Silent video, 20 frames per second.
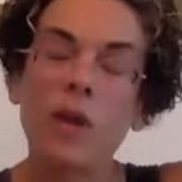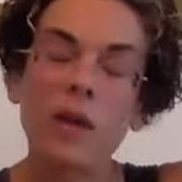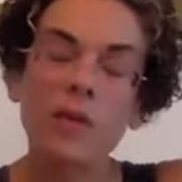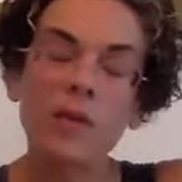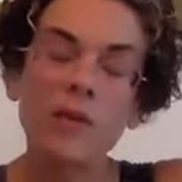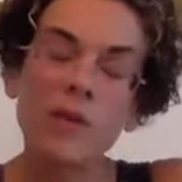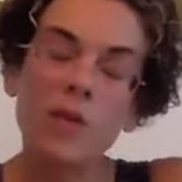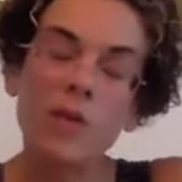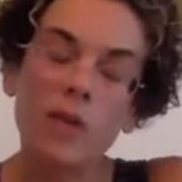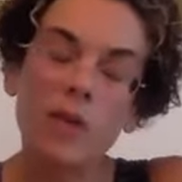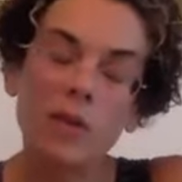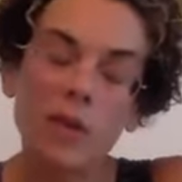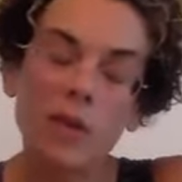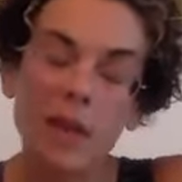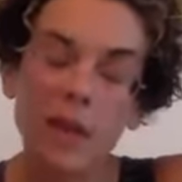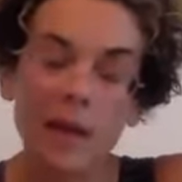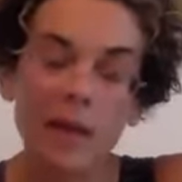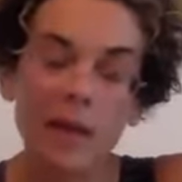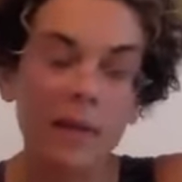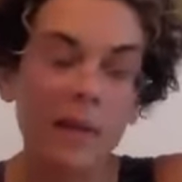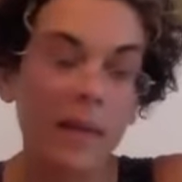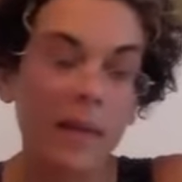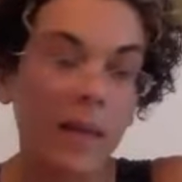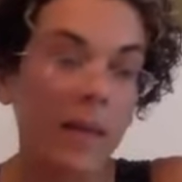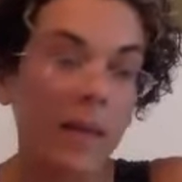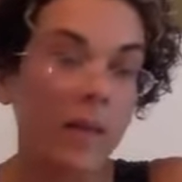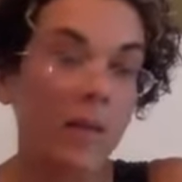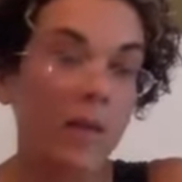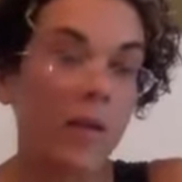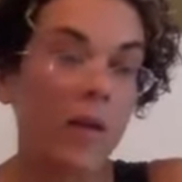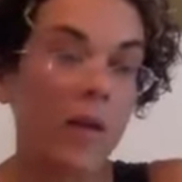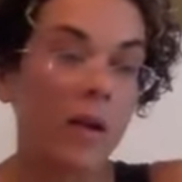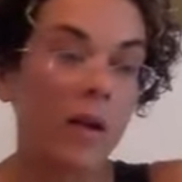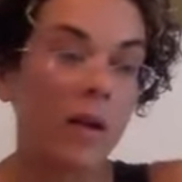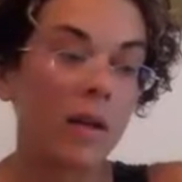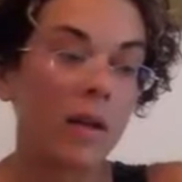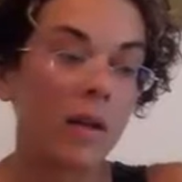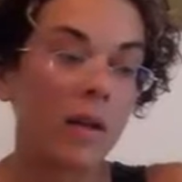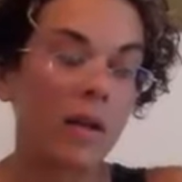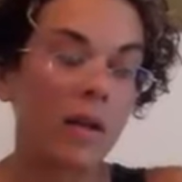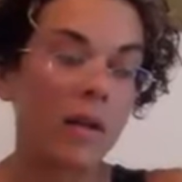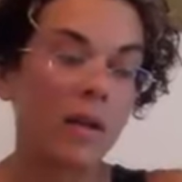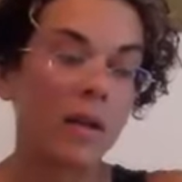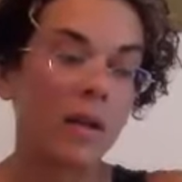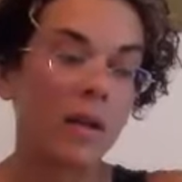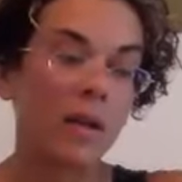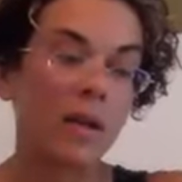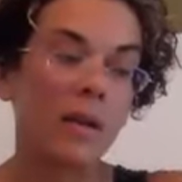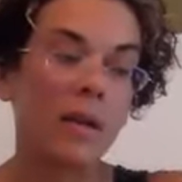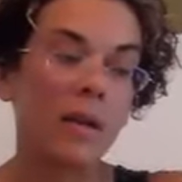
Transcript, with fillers: if the grounds are not laid on,